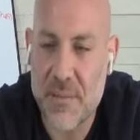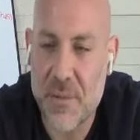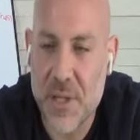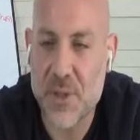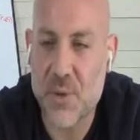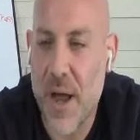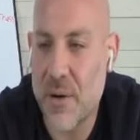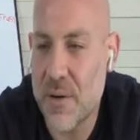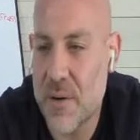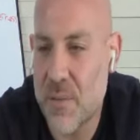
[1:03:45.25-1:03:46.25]
You could try it
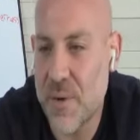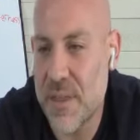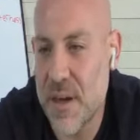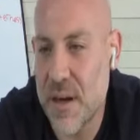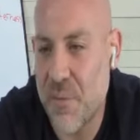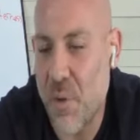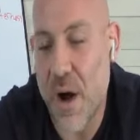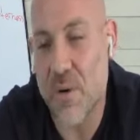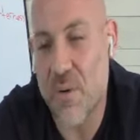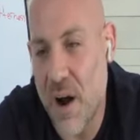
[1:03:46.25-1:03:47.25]
with
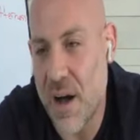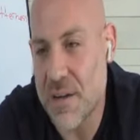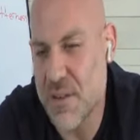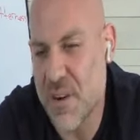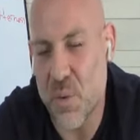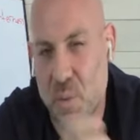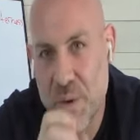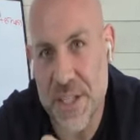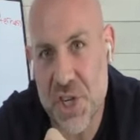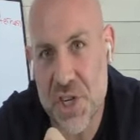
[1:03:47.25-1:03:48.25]
foie gras, rather
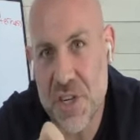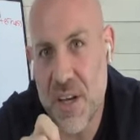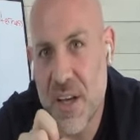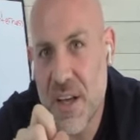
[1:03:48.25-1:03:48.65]
rich,